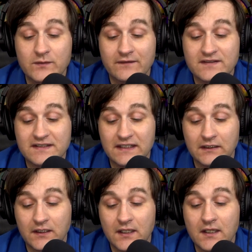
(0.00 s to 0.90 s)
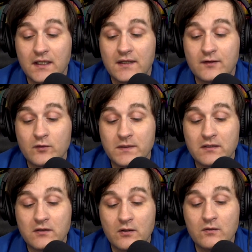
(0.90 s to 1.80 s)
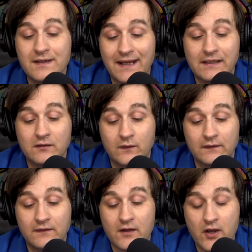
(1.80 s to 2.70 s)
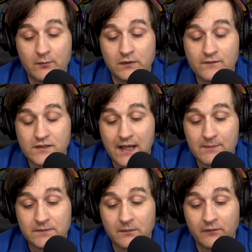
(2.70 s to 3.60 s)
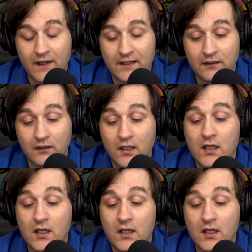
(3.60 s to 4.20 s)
have seen, there would be no net increase in the number of jobs provided,